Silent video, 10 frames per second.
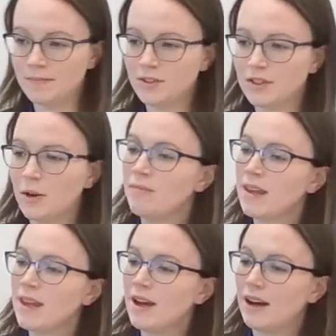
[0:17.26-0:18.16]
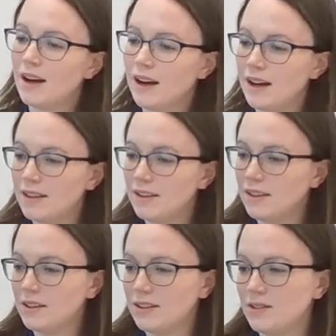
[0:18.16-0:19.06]
So
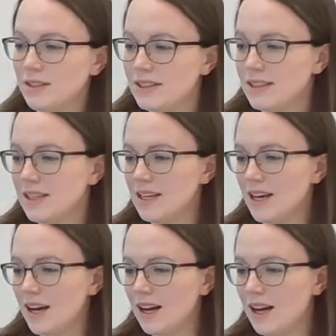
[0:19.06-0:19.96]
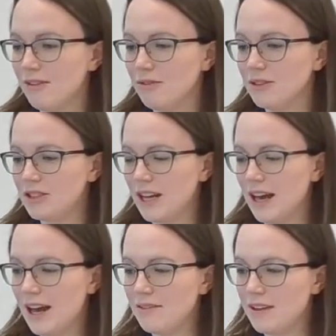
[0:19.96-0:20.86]
you can see everyone should
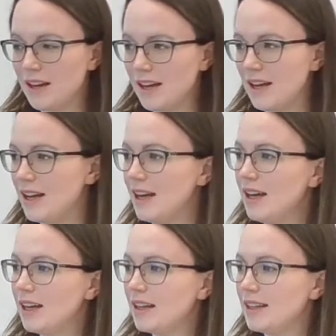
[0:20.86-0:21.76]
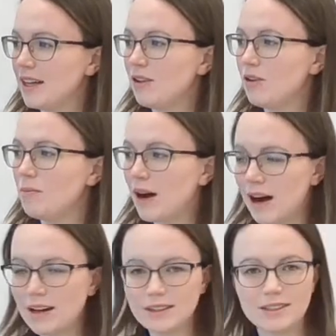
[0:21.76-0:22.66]
have a yellow
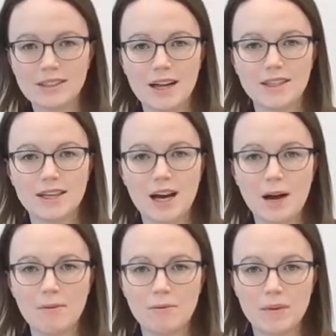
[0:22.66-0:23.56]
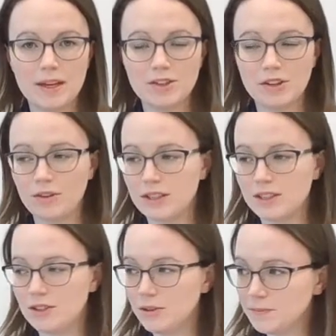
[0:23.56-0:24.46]
box at the top of page
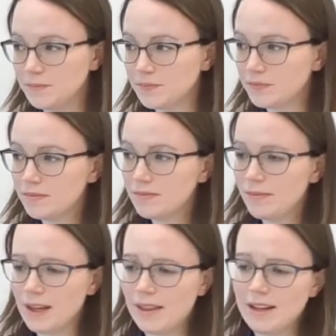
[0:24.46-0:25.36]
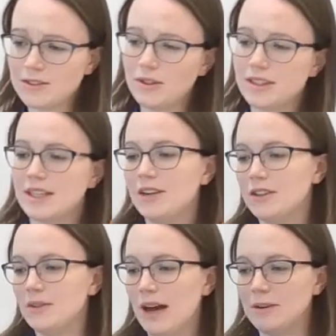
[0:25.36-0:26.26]
32, and that's going to tell
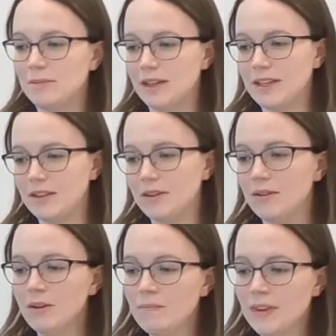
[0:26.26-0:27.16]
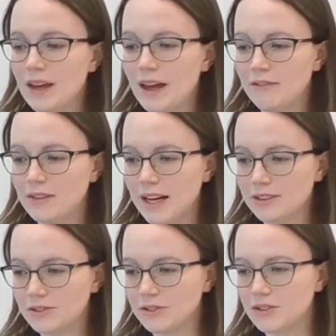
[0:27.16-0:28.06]
you how to play the note F natural.